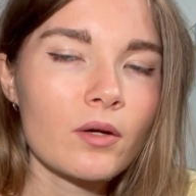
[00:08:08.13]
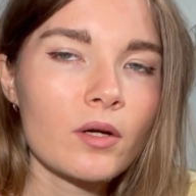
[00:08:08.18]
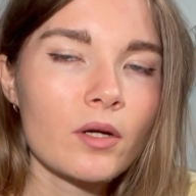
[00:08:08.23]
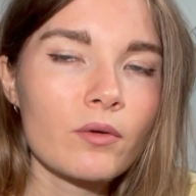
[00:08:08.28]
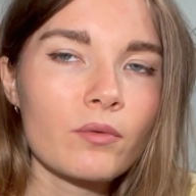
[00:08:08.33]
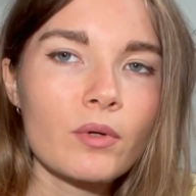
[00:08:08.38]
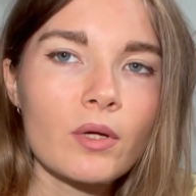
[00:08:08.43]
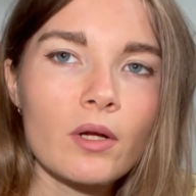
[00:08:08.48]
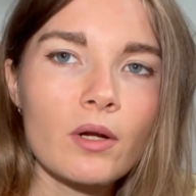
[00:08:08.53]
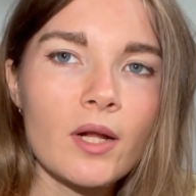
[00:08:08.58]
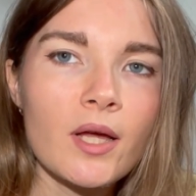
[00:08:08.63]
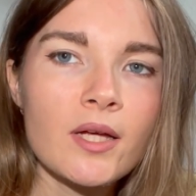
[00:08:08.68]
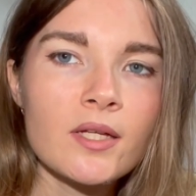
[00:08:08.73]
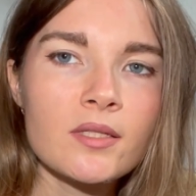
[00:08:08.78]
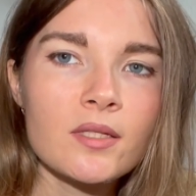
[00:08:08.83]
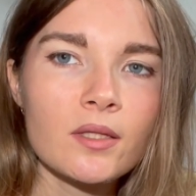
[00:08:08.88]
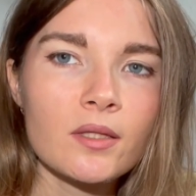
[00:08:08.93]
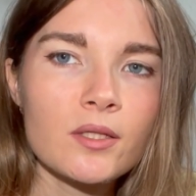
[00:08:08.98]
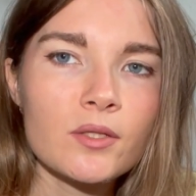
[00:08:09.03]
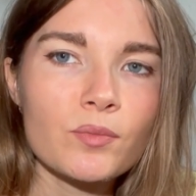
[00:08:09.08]
realize
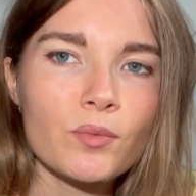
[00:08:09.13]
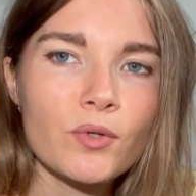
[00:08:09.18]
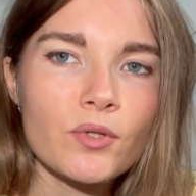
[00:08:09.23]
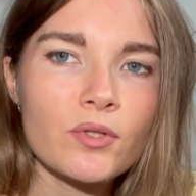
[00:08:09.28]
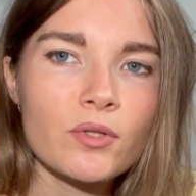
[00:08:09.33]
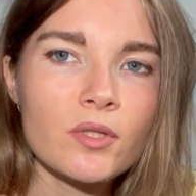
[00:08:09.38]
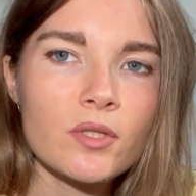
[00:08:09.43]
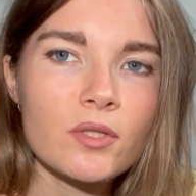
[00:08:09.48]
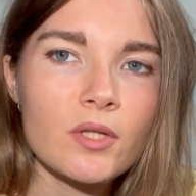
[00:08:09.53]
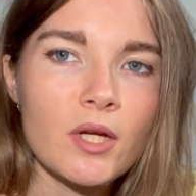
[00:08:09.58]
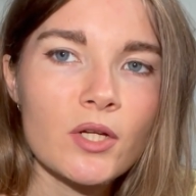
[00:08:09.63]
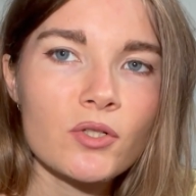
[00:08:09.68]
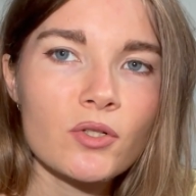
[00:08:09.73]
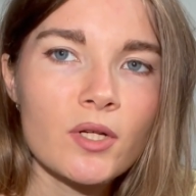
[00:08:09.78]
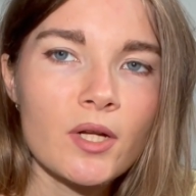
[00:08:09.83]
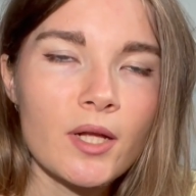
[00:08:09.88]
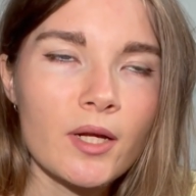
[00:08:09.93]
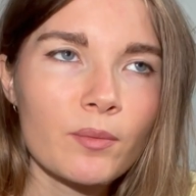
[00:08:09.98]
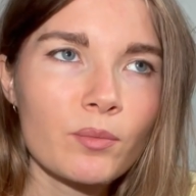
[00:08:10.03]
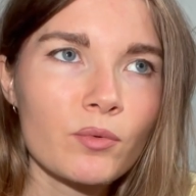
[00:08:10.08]
that this person is actually
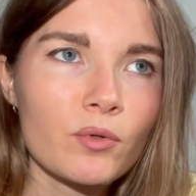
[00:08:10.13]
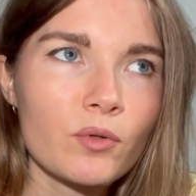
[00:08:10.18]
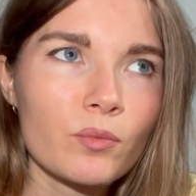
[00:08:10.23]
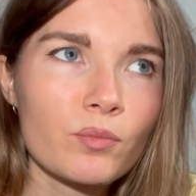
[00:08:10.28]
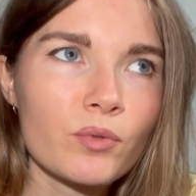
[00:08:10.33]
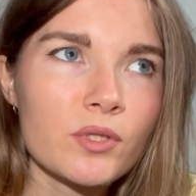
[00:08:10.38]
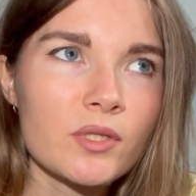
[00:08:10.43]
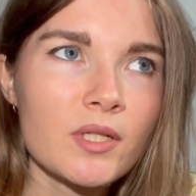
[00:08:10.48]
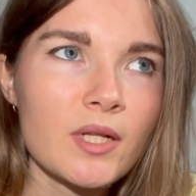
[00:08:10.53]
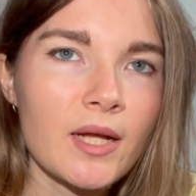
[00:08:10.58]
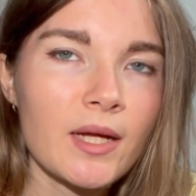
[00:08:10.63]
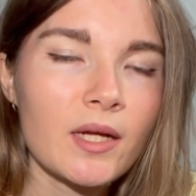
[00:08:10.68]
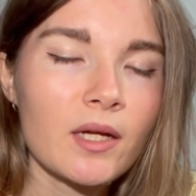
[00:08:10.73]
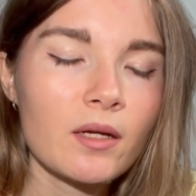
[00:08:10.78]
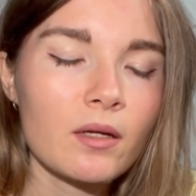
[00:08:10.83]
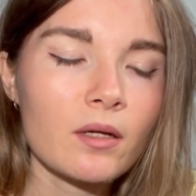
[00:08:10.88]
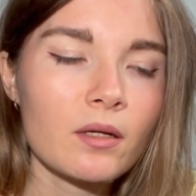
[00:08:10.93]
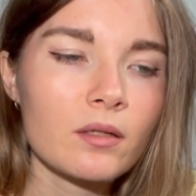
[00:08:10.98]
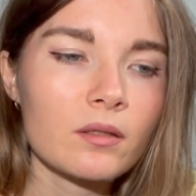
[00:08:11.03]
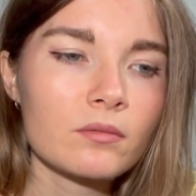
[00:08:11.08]
like a pretty like
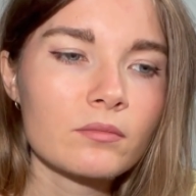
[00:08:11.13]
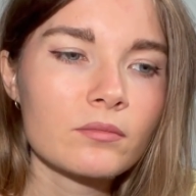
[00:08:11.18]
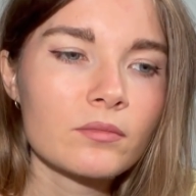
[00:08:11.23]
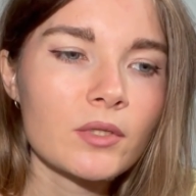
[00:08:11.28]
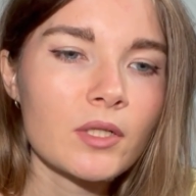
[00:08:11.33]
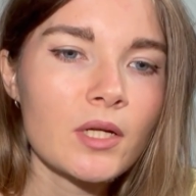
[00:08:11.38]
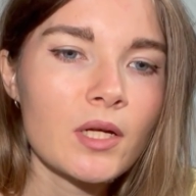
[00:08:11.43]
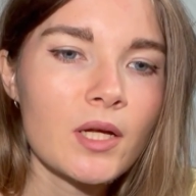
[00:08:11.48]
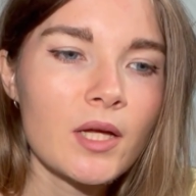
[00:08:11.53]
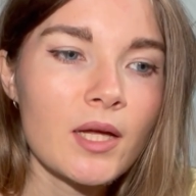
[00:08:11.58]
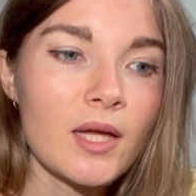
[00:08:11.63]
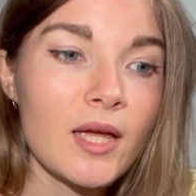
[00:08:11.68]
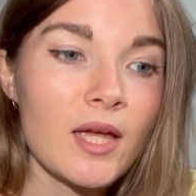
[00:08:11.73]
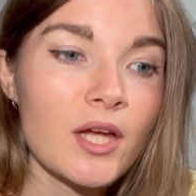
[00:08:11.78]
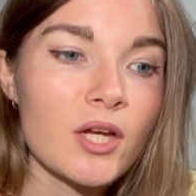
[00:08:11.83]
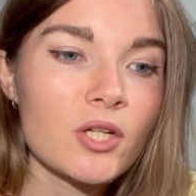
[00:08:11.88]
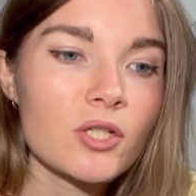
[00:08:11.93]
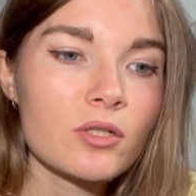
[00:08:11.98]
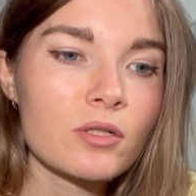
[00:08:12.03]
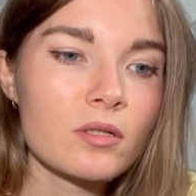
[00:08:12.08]

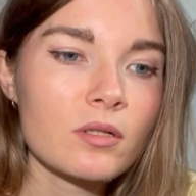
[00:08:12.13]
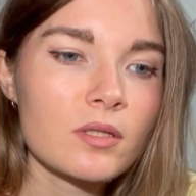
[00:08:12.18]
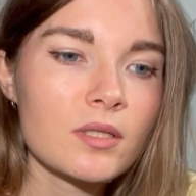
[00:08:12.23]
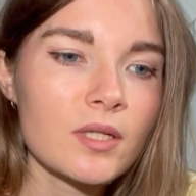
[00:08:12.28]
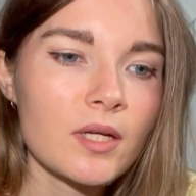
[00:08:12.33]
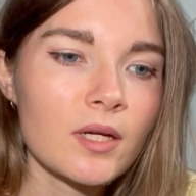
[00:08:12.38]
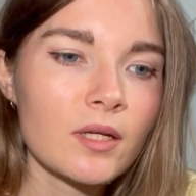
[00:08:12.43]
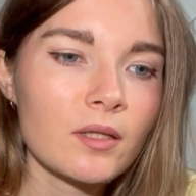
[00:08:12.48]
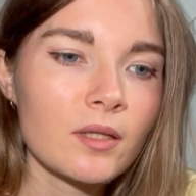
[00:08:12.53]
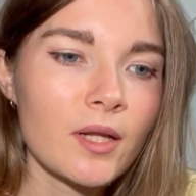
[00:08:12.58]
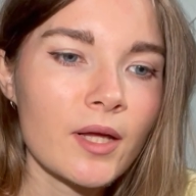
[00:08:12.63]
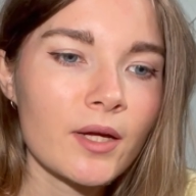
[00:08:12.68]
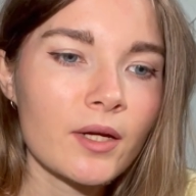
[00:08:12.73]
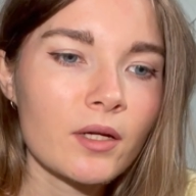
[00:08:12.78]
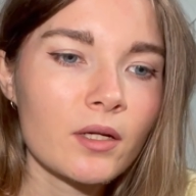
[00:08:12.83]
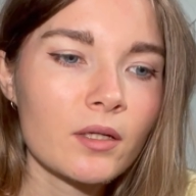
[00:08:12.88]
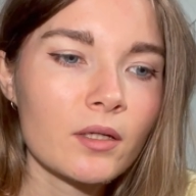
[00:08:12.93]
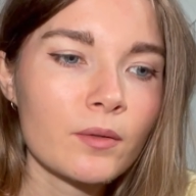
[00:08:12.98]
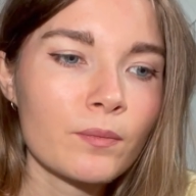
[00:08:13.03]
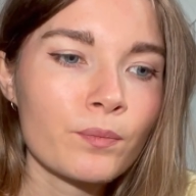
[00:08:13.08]
anxious and like